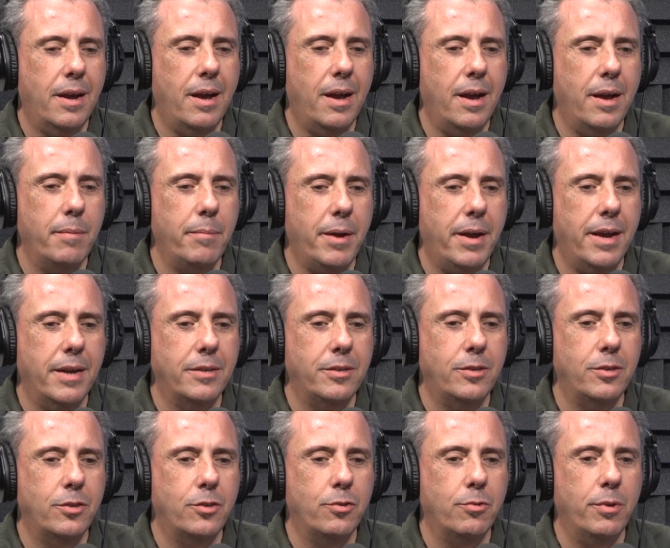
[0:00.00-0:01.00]
I'm
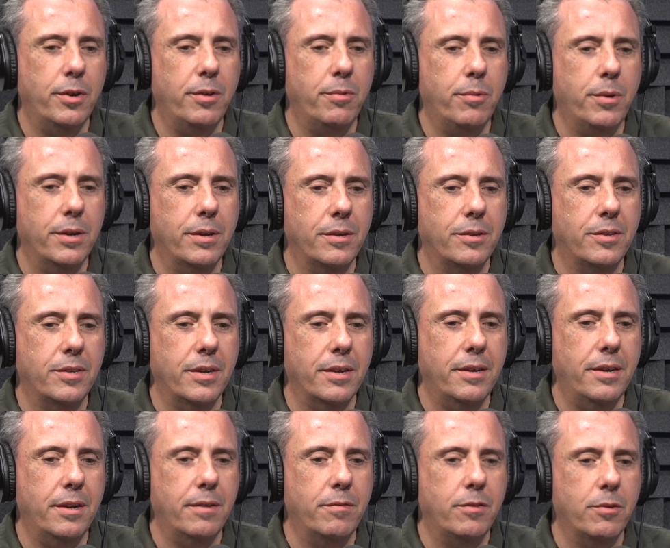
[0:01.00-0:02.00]
Access 21
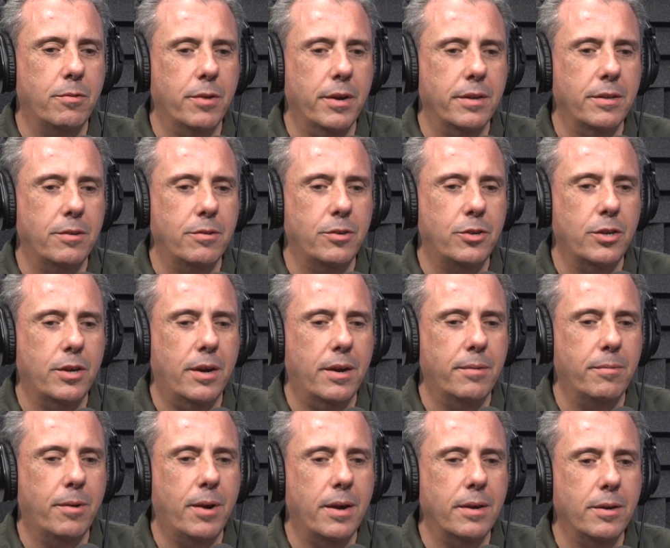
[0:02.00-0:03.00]
Executive Director John
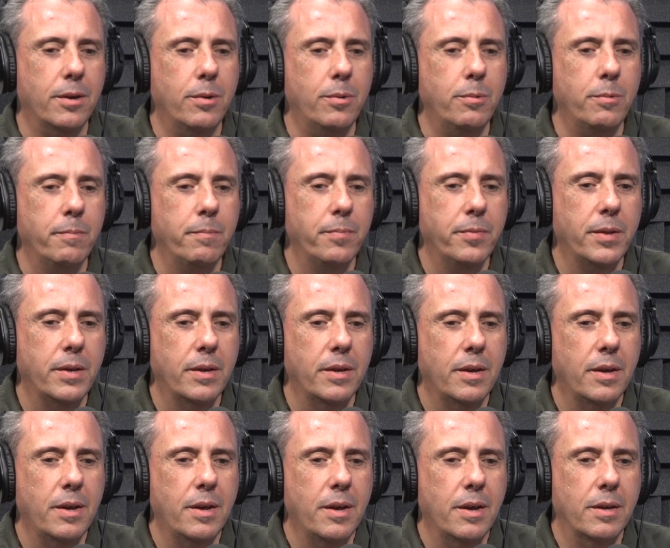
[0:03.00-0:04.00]
Rocco.
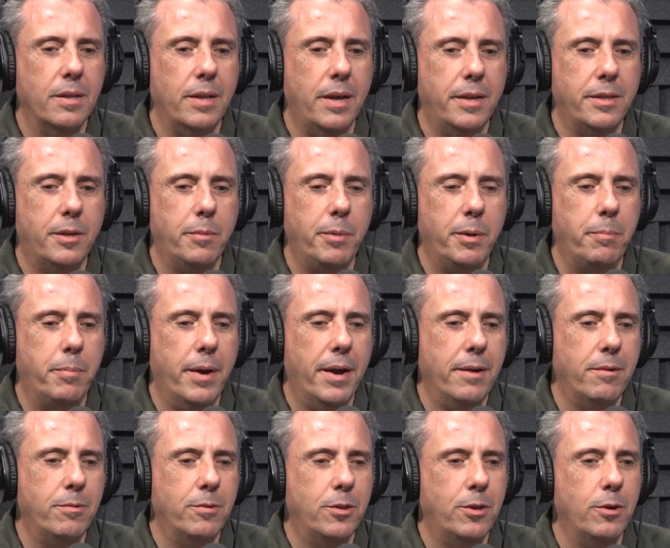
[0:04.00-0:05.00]
Glad to be back
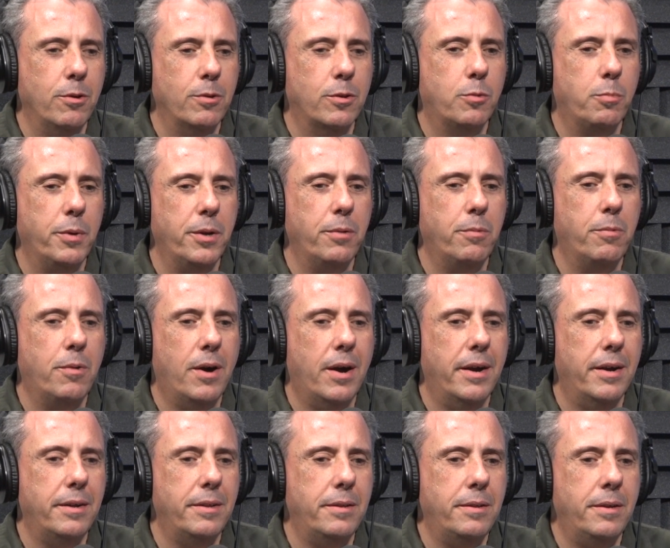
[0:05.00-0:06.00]
with you. It's been a
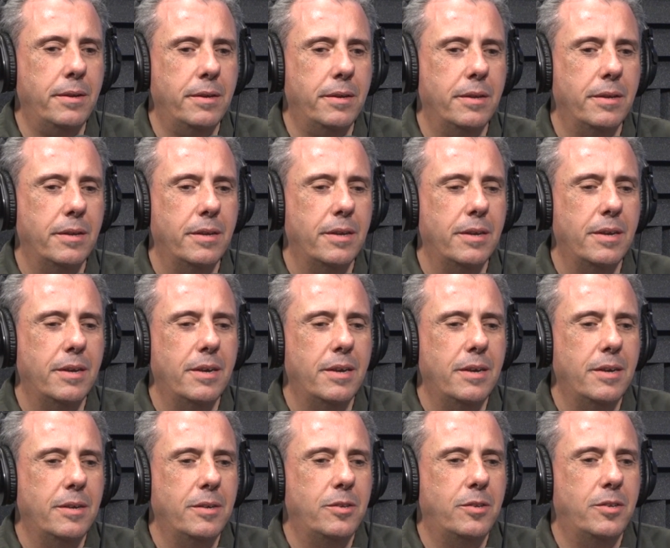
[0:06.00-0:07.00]
while
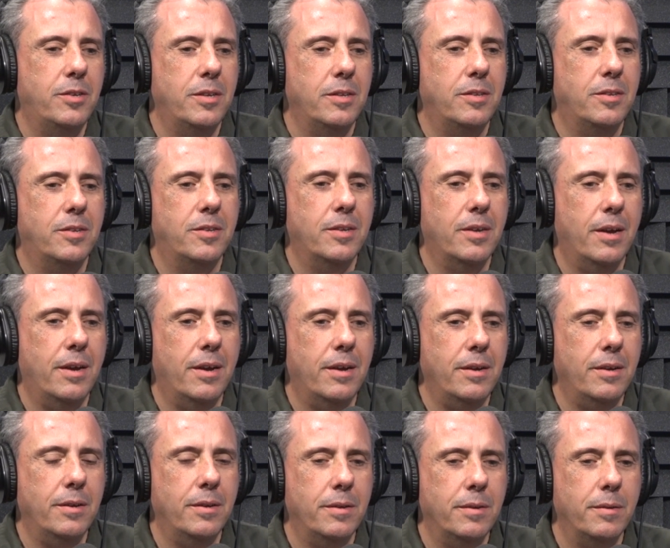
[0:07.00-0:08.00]
since Mr.
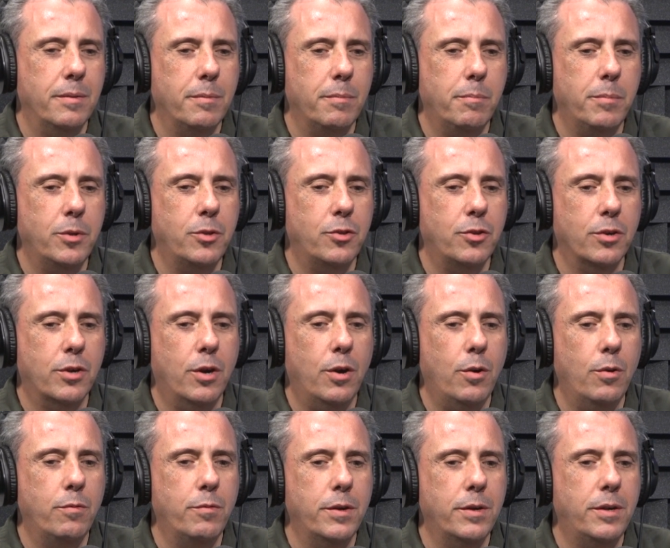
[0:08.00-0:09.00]

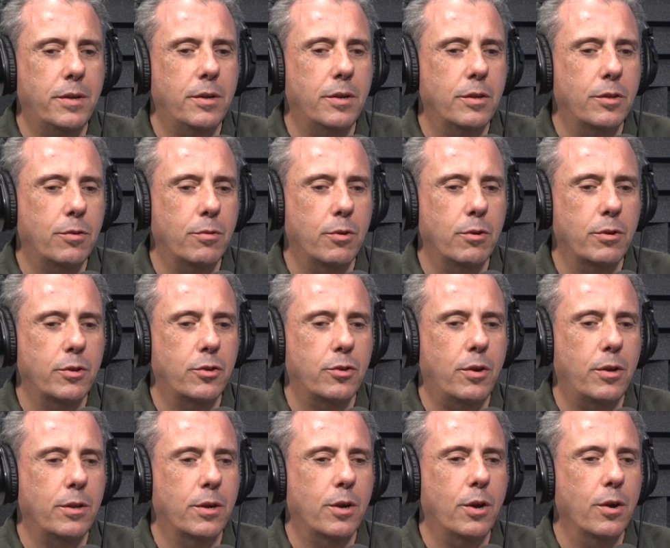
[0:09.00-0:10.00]
COVID threw us
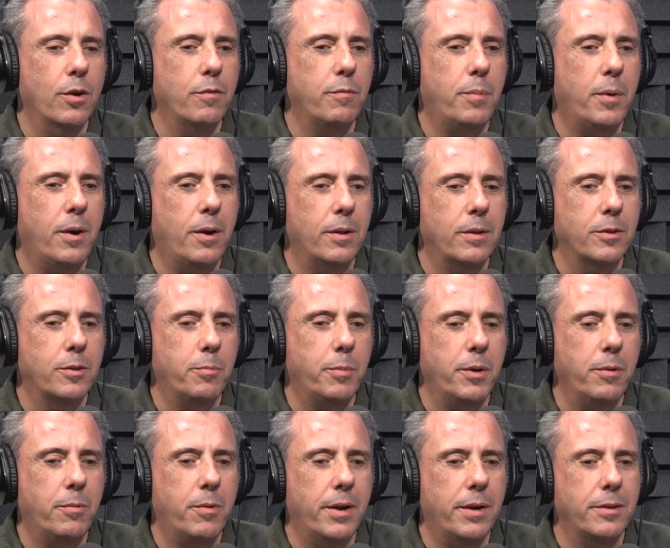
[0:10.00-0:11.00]
all a curveball. It's been a
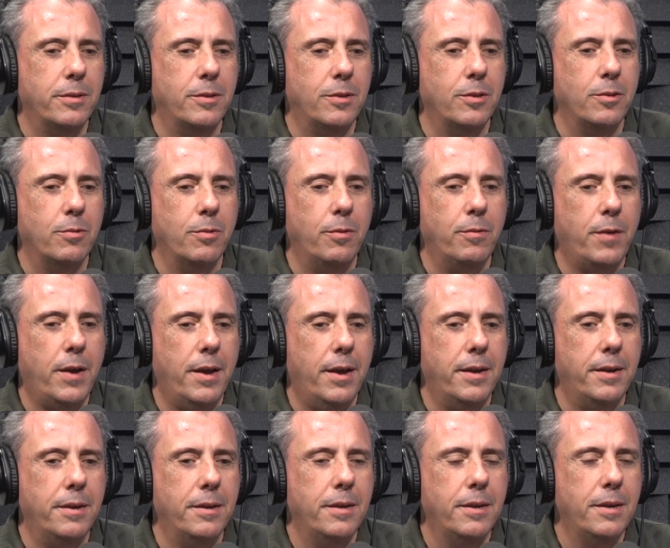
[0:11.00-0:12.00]
while since we've
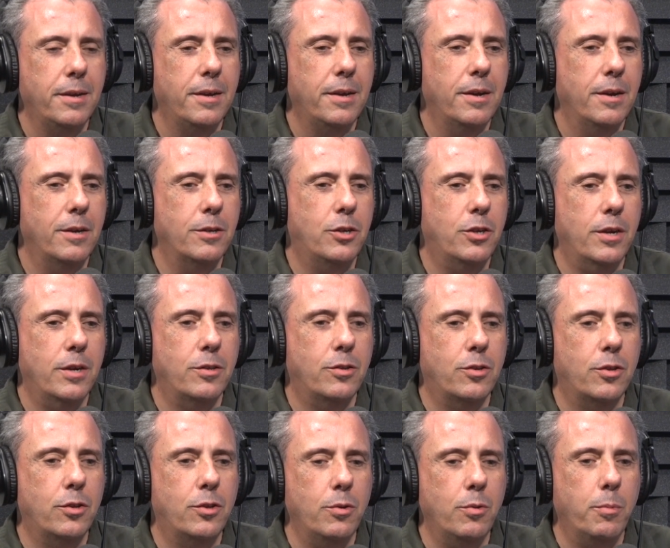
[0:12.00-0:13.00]
had a chance
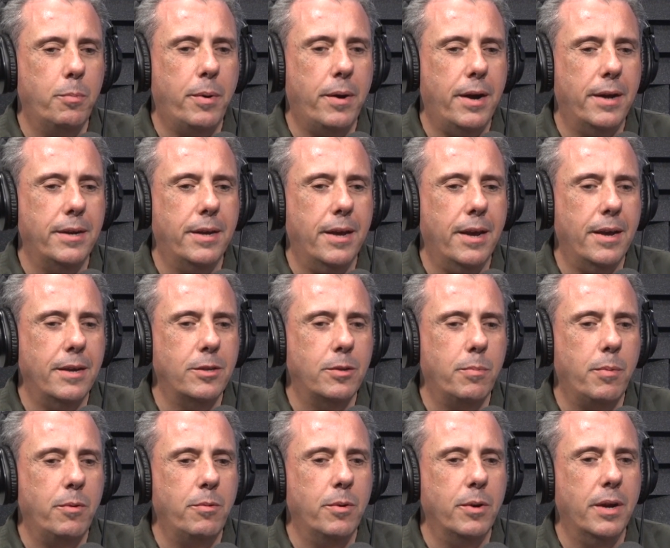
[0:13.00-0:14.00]
to do a podcast,
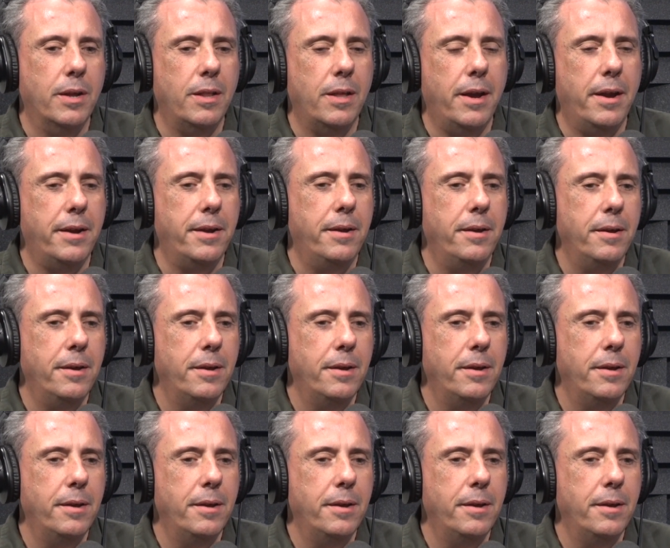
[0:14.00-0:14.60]
but we're glad